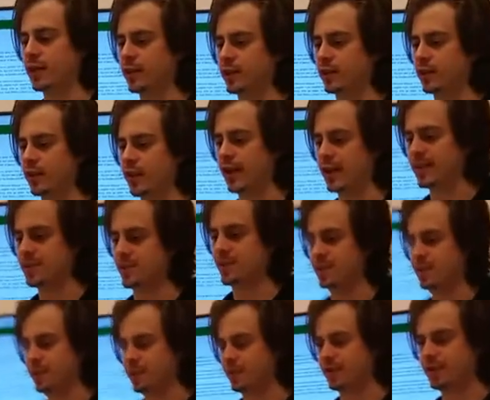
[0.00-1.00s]
on the class
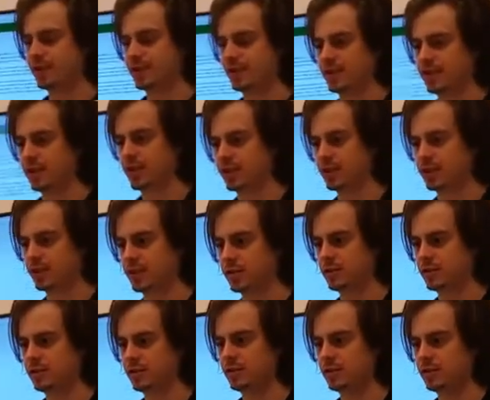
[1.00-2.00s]
materials
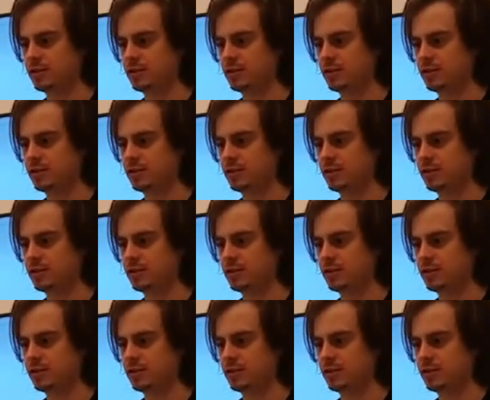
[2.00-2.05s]
section,